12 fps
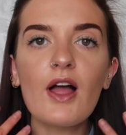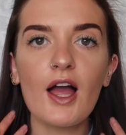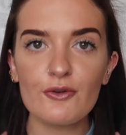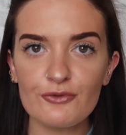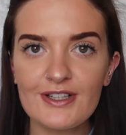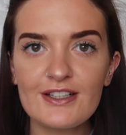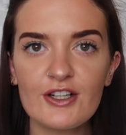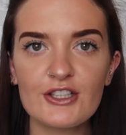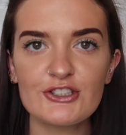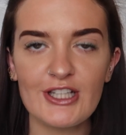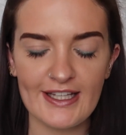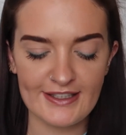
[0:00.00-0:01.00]
That really nice
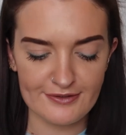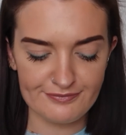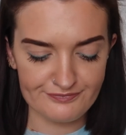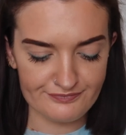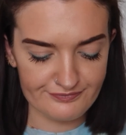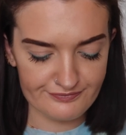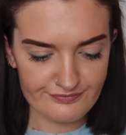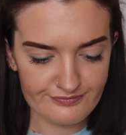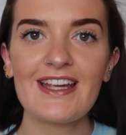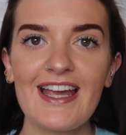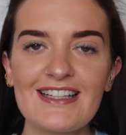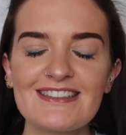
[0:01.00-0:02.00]
shade.
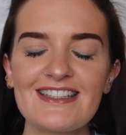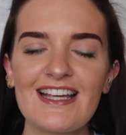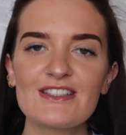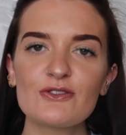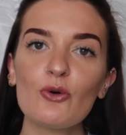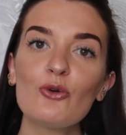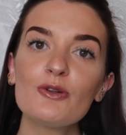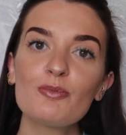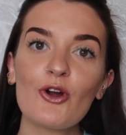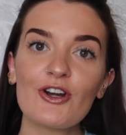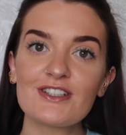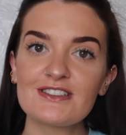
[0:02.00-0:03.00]
Okay, so that is all the
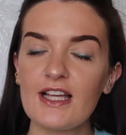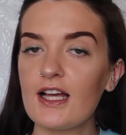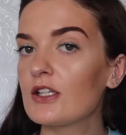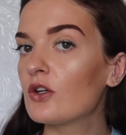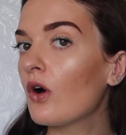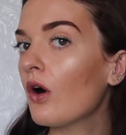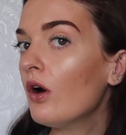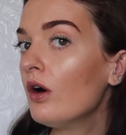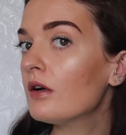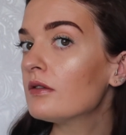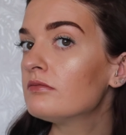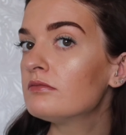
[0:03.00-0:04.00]
products that I
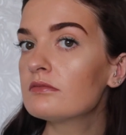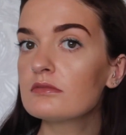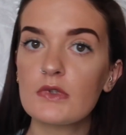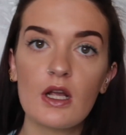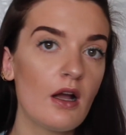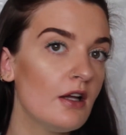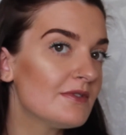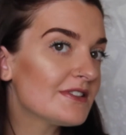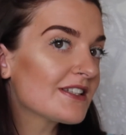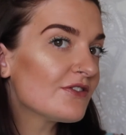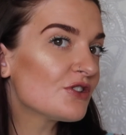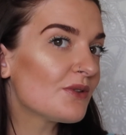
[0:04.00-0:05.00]
got. I hope
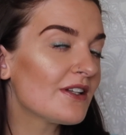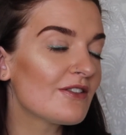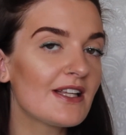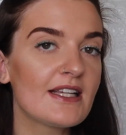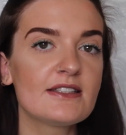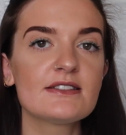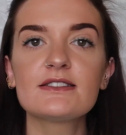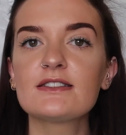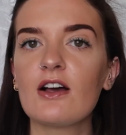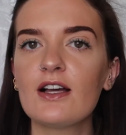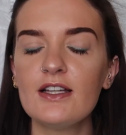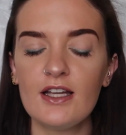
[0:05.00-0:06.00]
this gives you a little
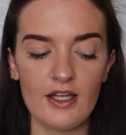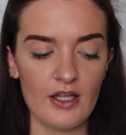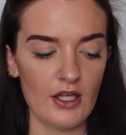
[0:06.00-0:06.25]
insight.